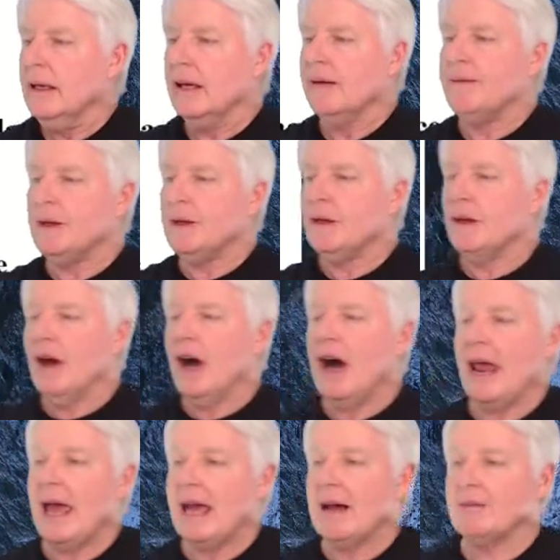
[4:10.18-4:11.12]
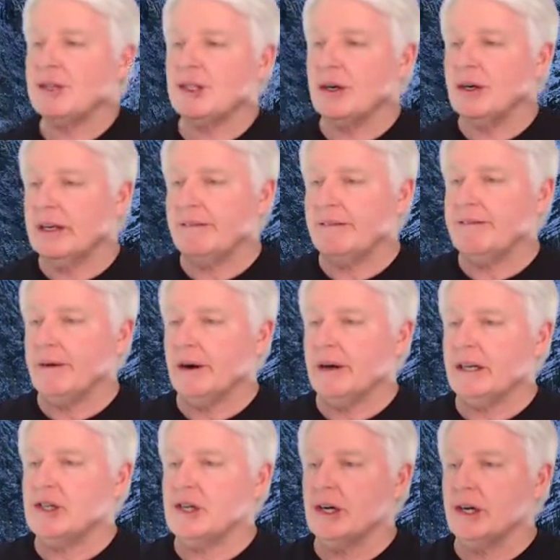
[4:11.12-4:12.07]
If you do not have sturdy
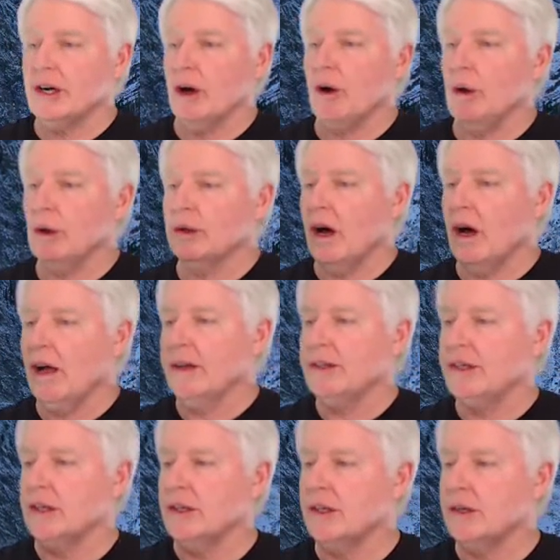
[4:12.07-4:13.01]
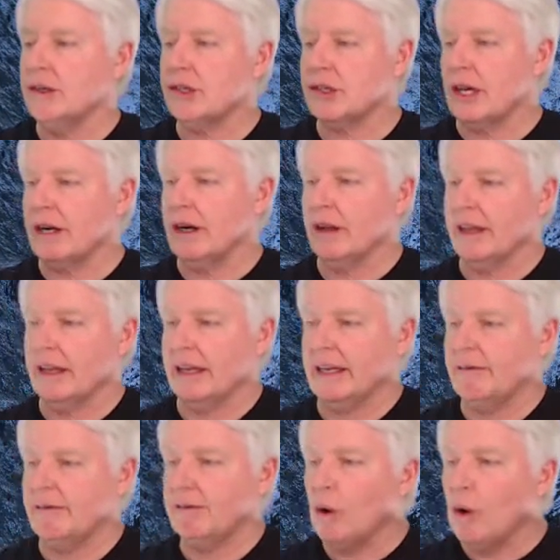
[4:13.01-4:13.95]
furniture to hold on to, sit on
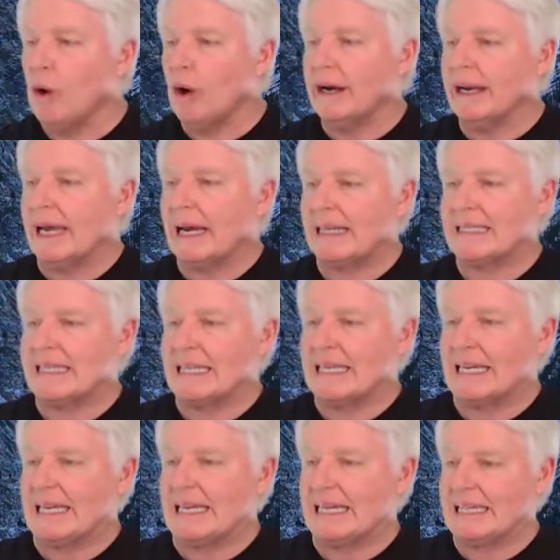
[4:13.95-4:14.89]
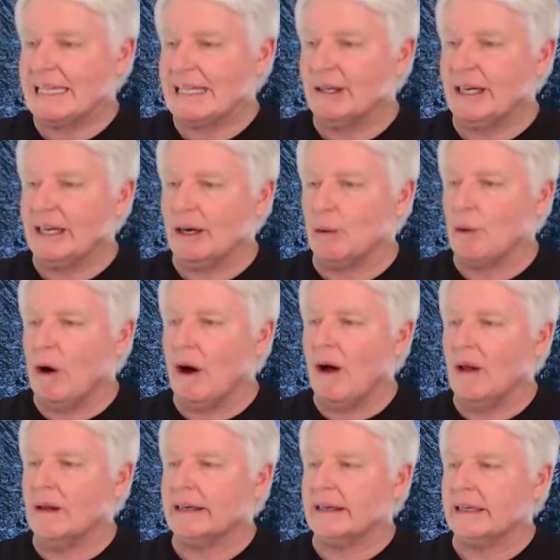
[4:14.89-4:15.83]
the floor next to the interior
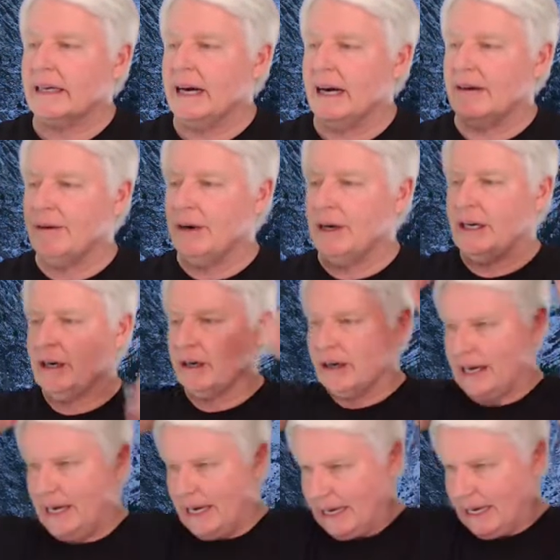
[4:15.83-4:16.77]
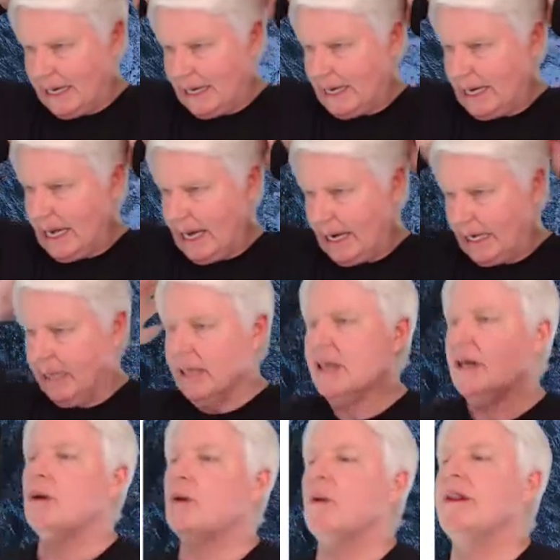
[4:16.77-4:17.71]
wall and cover your head and neck
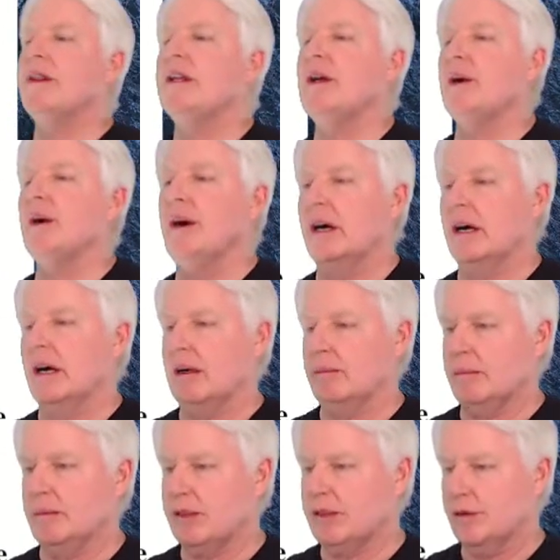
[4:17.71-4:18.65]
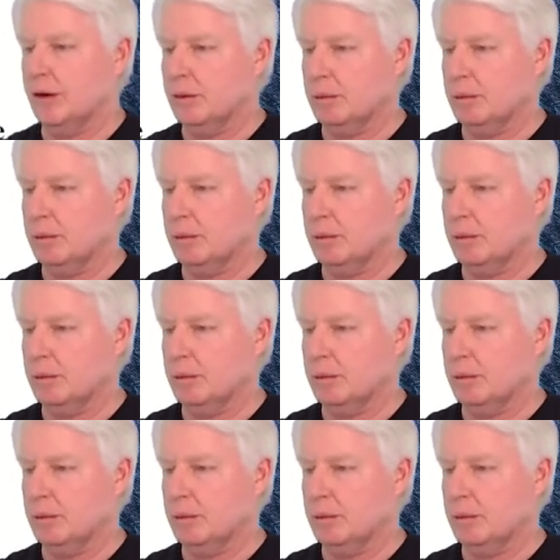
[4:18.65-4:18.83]
with your arms for